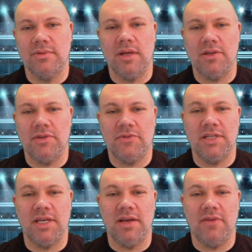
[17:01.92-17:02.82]

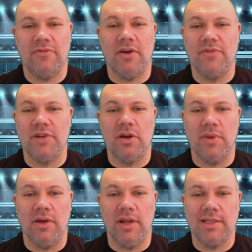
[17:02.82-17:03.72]
of
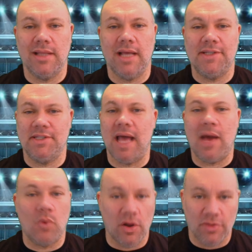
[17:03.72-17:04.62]
durability. So that's just
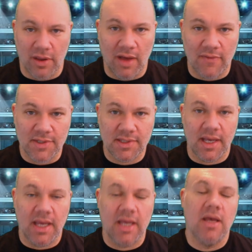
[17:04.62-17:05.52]
not worth it,
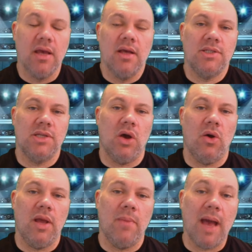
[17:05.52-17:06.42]
obviously.
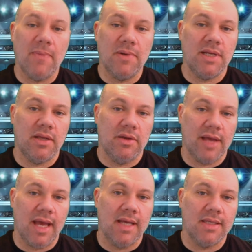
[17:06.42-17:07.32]
So in my particular
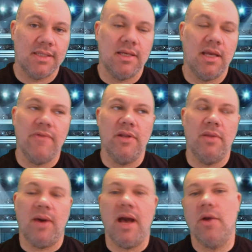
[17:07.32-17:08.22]
case, even
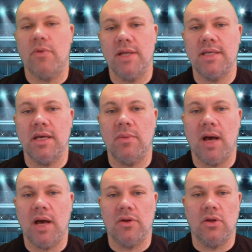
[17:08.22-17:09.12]
to buy a retail
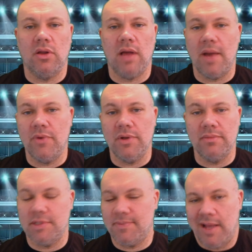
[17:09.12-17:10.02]
model, I
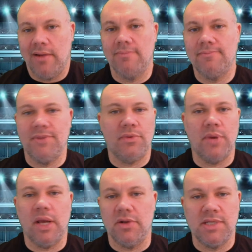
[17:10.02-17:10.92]
wouldn't spend the
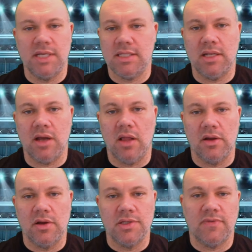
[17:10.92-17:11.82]

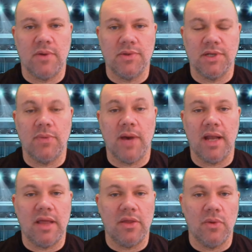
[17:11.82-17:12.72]
$360 if I was to go buy
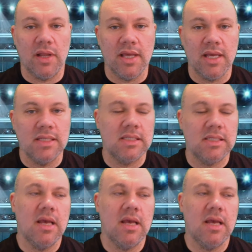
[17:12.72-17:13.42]
another one of these,